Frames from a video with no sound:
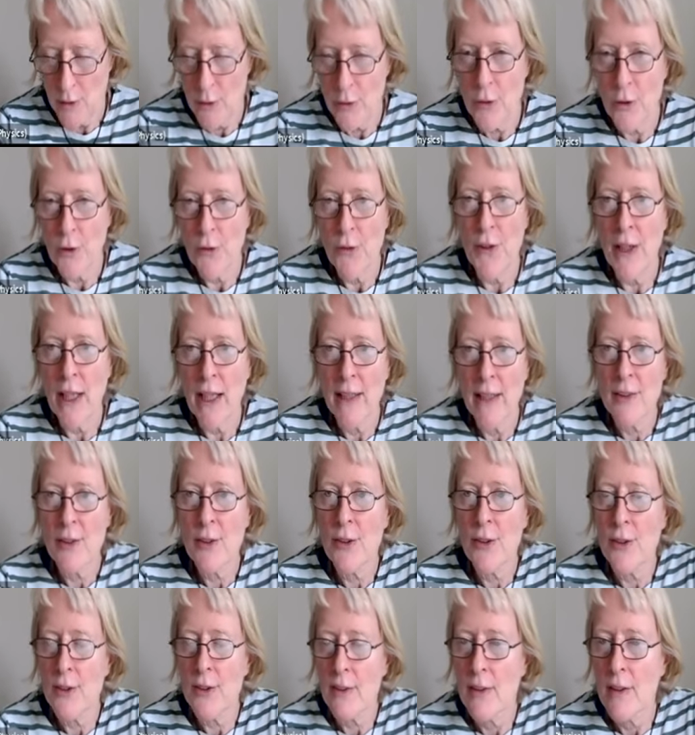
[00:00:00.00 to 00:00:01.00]
so
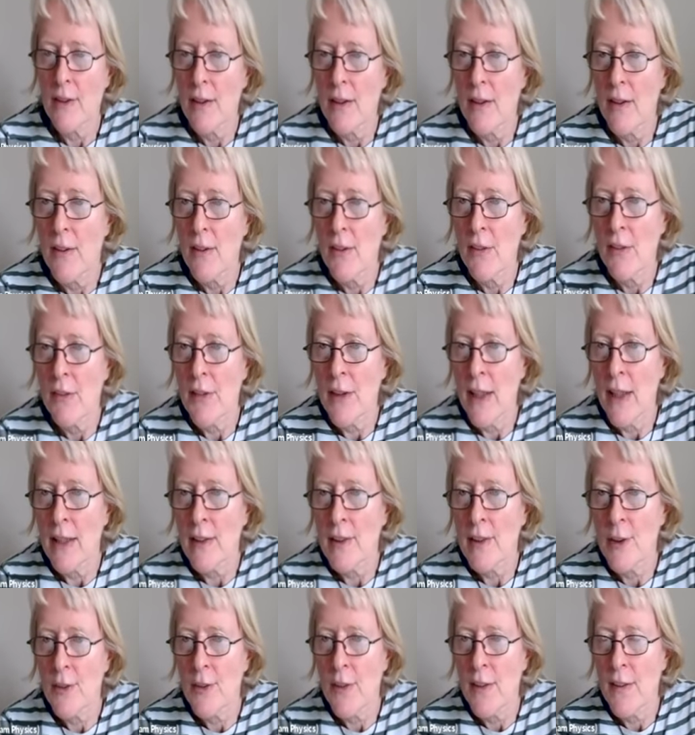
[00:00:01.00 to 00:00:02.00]
that's
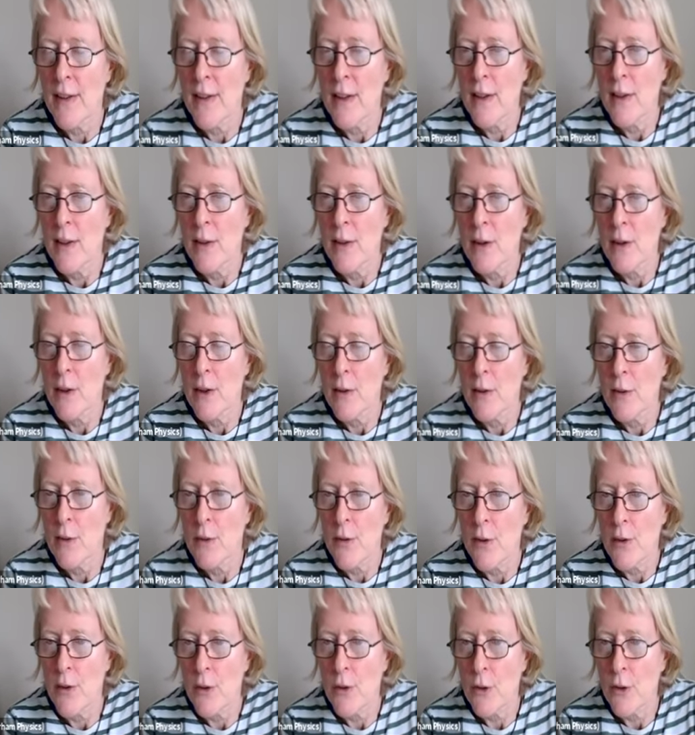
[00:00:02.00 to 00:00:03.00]
that's the
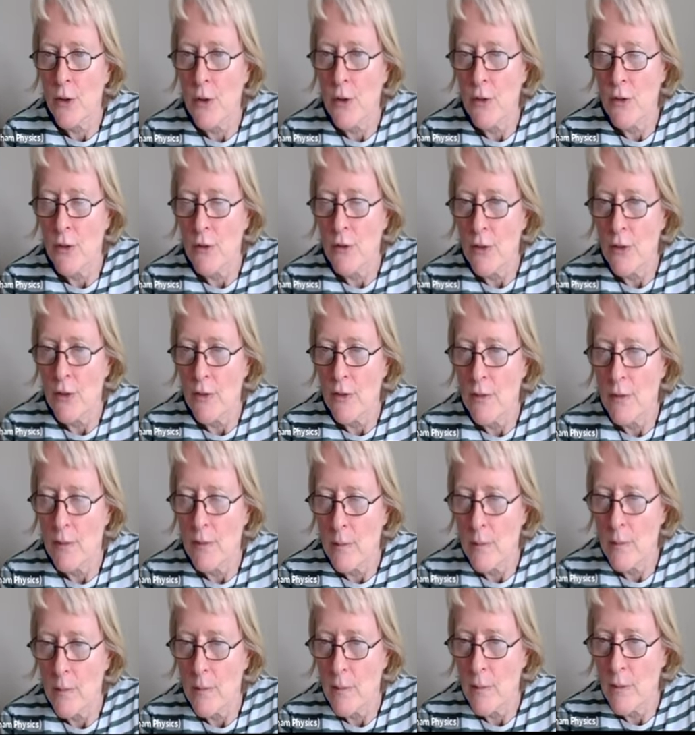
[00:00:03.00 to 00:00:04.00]
the sort of
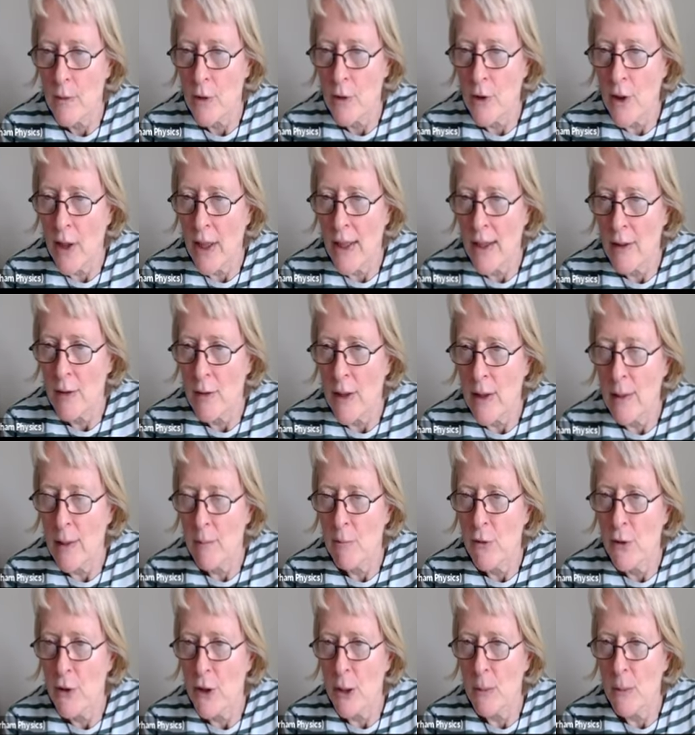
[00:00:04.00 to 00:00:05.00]

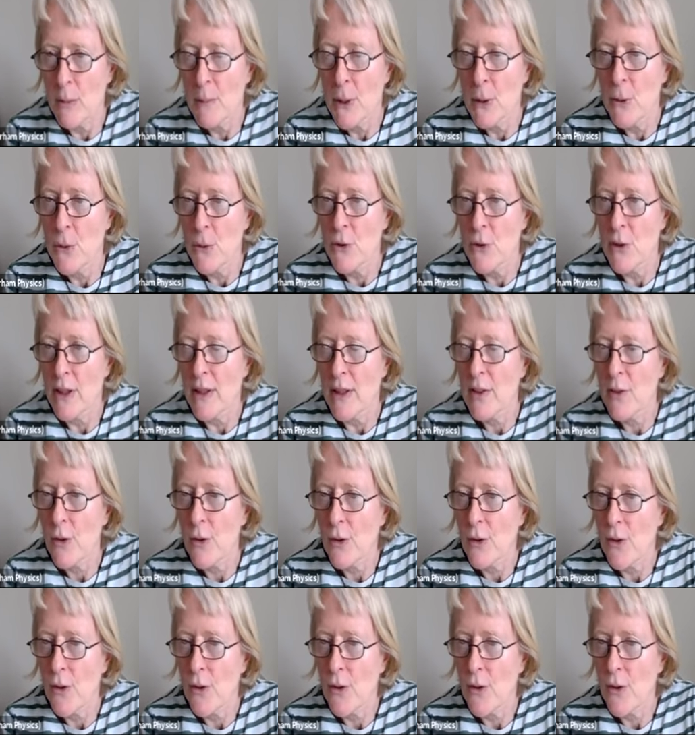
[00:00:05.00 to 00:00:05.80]
diagram for computing.